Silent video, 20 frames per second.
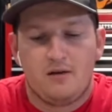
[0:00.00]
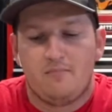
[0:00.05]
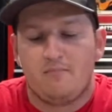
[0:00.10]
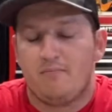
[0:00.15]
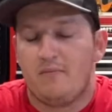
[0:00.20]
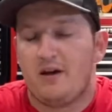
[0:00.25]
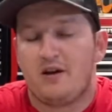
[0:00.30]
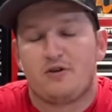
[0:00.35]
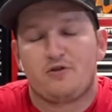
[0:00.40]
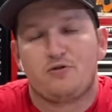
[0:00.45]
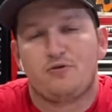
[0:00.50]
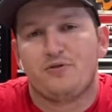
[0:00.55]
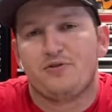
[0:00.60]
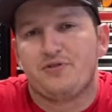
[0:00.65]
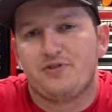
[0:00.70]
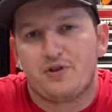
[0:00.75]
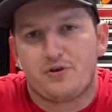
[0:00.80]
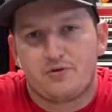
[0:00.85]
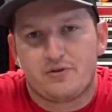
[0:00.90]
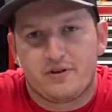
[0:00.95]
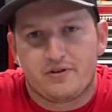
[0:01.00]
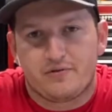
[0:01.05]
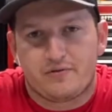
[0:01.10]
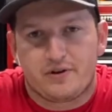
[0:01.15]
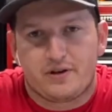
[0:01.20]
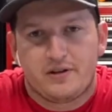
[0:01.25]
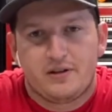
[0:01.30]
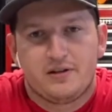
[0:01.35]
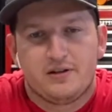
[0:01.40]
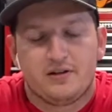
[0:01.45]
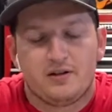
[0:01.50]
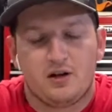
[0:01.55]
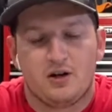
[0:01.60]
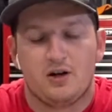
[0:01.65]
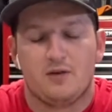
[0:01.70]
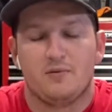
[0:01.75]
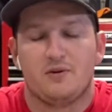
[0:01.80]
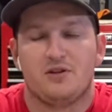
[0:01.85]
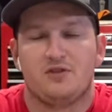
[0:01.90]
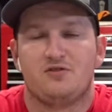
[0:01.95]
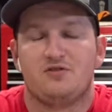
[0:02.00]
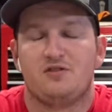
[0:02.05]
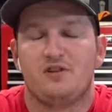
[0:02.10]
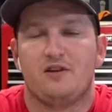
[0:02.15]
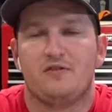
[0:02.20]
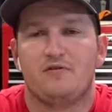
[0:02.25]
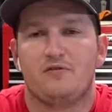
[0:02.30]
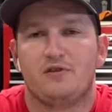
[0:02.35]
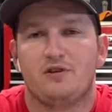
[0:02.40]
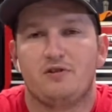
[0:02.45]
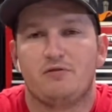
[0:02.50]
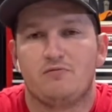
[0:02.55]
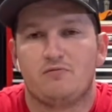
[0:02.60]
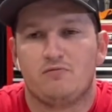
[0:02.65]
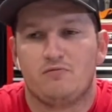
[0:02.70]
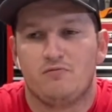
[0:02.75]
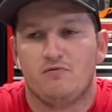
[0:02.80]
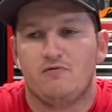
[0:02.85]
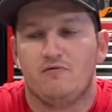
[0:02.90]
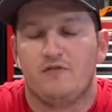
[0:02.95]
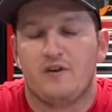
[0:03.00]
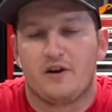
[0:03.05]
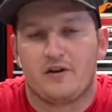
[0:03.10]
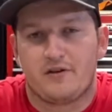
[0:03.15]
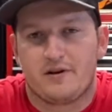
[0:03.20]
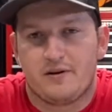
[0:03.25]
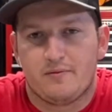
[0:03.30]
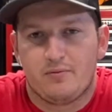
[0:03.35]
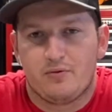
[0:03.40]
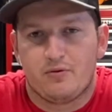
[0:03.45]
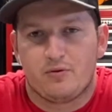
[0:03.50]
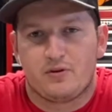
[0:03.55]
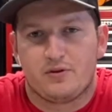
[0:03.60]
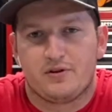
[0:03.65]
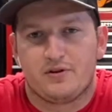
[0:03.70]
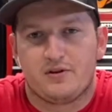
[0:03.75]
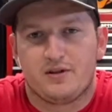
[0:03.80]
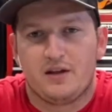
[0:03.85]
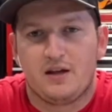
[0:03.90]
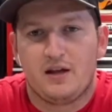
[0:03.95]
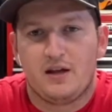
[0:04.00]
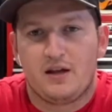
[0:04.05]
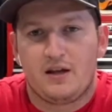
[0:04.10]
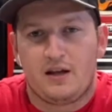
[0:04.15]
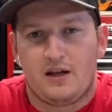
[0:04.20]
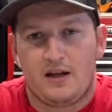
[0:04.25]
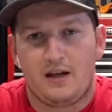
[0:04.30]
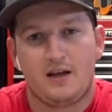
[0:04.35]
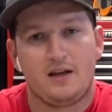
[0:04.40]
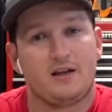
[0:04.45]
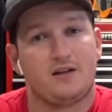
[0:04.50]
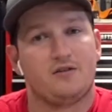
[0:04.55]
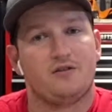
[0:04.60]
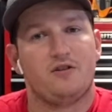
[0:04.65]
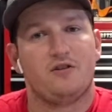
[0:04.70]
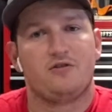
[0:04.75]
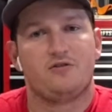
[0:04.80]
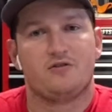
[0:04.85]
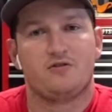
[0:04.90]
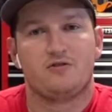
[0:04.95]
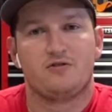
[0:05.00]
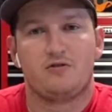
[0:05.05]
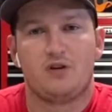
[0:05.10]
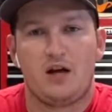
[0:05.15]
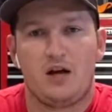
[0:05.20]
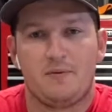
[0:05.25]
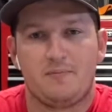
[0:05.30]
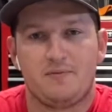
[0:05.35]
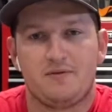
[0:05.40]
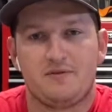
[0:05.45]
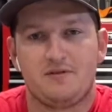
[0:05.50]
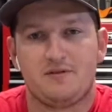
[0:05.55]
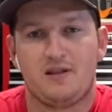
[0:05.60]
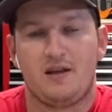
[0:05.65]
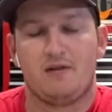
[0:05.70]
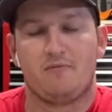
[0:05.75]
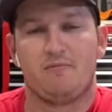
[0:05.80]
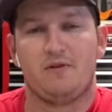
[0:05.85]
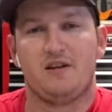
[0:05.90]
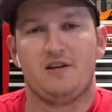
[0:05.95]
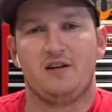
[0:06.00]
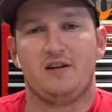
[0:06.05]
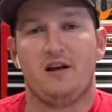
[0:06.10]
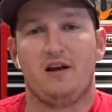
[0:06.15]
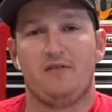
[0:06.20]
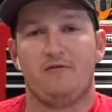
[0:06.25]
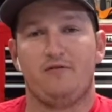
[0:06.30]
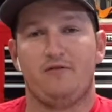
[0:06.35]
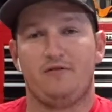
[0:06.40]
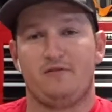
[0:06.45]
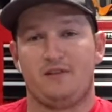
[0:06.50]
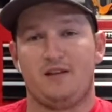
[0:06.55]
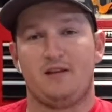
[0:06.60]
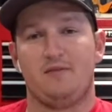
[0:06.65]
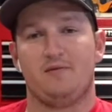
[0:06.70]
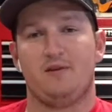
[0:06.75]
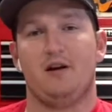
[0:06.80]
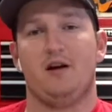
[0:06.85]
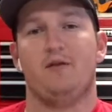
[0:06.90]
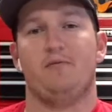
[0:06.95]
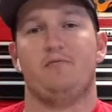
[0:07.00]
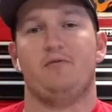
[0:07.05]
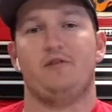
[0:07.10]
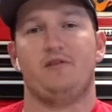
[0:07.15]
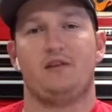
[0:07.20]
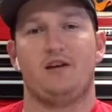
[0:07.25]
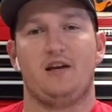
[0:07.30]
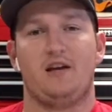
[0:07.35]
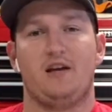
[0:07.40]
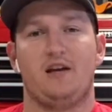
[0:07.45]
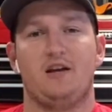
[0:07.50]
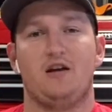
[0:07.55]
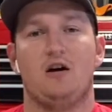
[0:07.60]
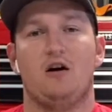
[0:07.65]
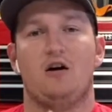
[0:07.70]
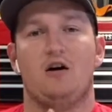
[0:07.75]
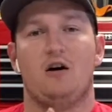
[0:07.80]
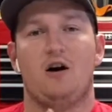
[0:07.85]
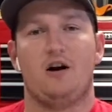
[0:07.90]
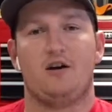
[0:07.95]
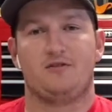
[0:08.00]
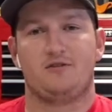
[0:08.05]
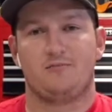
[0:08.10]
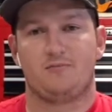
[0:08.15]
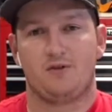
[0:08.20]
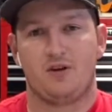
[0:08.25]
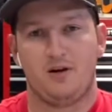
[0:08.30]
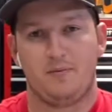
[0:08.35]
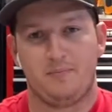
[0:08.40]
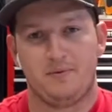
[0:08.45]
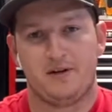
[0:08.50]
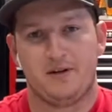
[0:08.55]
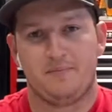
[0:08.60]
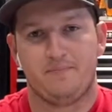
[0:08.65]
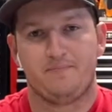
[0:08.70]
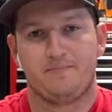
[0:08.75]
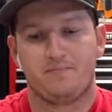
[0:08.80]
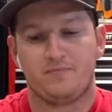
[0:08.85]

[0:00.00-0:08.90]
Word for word: Medical is no different. Um, it's definitely very important, and just so happens that we have teamed up with a awesome company.